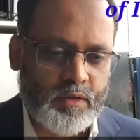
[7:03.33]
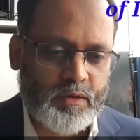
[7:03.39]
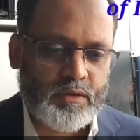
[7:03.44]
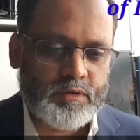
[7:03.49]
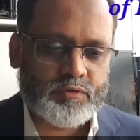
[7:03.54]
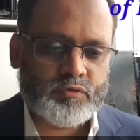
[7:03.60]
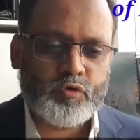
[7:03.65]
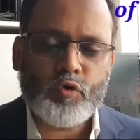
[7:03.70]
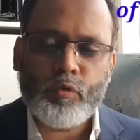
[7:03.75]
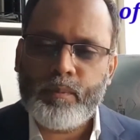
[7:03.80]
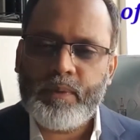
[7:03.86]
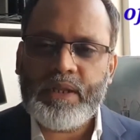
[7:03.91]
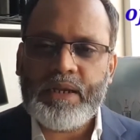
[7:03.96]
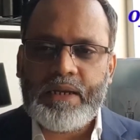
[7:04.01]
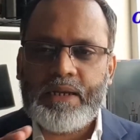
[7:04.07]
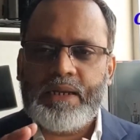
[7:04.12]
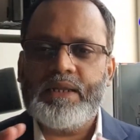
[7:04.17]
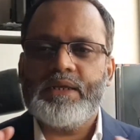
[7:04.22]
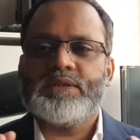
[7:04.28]
So you may
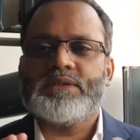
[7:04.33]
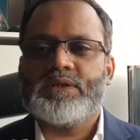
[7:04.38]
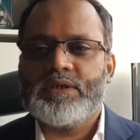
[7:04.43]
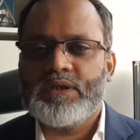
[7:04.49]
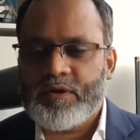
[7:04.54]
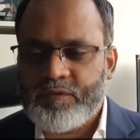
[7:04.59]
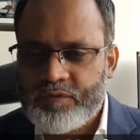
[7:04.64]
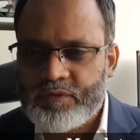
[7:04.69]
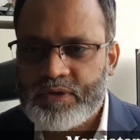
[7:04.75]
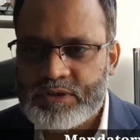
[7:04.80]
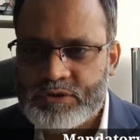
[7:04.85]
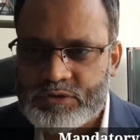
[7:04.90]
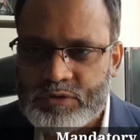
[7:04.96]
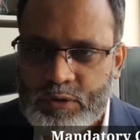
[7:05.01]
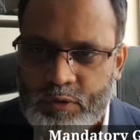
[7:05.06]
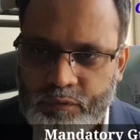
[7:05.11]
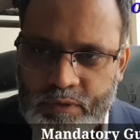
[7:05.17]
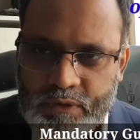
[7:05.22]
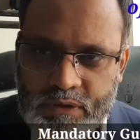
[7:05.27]
link the definition
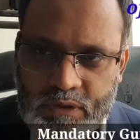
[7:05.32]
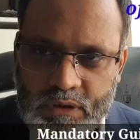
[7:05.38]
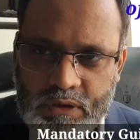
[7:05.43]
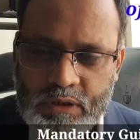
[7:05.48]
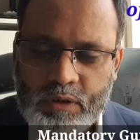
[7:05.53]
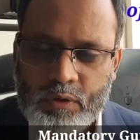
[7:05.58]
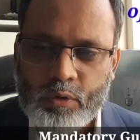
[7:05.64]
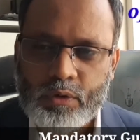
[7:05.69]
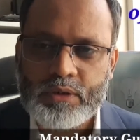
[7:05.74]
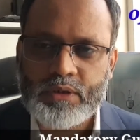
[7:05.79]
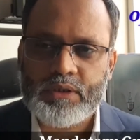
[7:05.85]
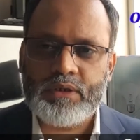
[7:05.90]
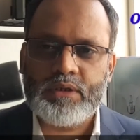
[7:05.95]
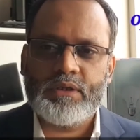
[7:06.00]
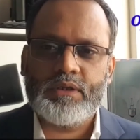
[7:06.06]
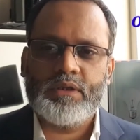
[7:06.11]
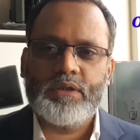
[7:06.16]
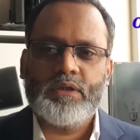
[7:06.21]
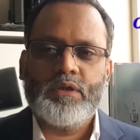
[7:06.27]
of internal audit
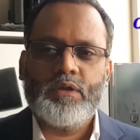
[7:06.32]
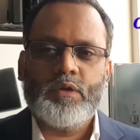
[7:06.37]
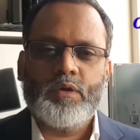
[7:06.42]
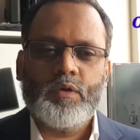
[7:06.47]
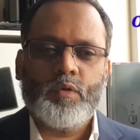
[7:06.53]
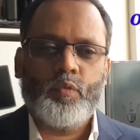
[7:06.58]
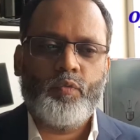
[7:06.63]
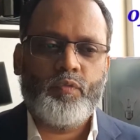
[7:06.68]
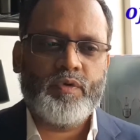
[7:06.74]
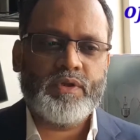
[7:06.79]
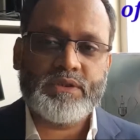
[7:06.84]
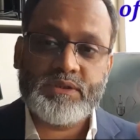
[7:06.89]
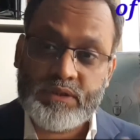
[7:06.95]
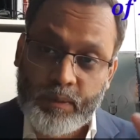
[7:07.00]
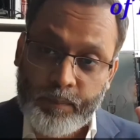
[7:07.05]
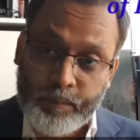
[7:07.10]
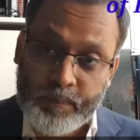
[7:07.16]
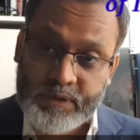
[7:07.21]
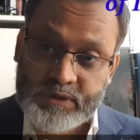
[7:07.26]
with
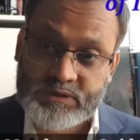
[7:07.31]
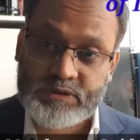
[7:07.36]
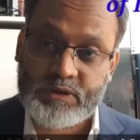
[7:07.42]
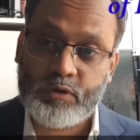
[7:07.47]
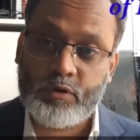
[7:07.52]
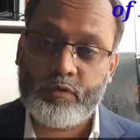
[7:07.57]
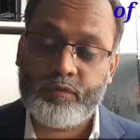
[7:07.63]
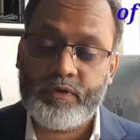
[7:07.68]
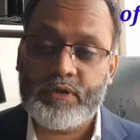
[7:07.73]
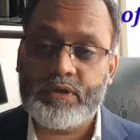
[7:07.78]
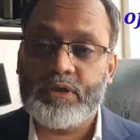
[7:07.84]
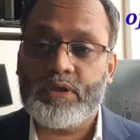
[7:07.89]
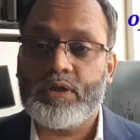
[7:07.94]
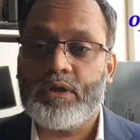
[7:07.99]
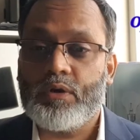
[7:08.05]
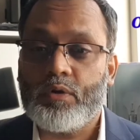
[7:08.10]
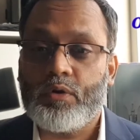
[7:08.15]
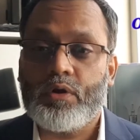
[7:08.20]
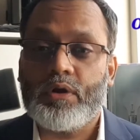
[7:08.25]
the mission of
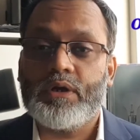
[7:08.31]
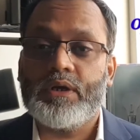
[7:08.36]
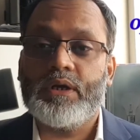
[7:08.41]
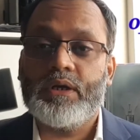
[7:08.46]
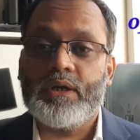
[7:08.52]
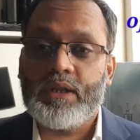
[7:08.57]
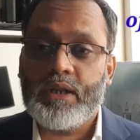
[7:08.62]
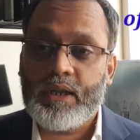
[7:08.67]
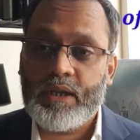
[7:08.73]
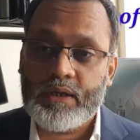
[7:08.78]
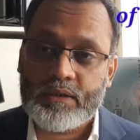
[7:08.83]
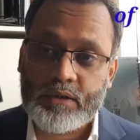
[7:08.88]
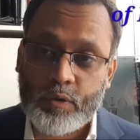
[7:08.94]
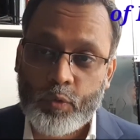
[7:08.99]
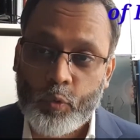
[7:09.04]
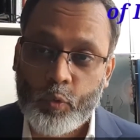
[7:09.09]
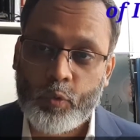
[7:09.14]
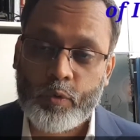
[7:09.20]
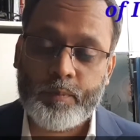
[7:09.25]
internal audit and the
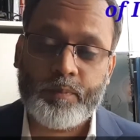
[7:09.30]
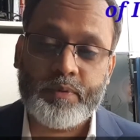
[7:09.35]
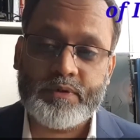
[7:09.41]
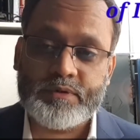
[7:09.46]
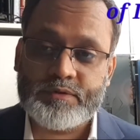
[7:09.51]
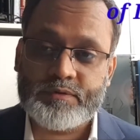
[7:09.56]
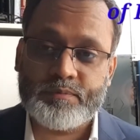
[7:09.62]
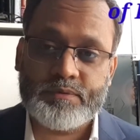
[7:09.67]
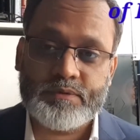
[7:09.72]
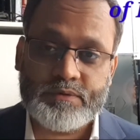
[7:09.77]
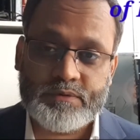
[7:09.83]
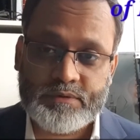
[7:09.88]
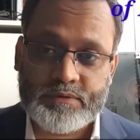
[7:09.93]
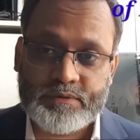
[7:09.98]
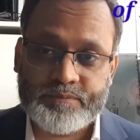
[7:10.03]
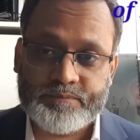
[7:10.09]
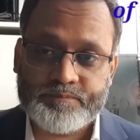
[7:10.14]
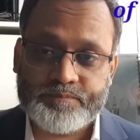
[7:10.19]
core principles.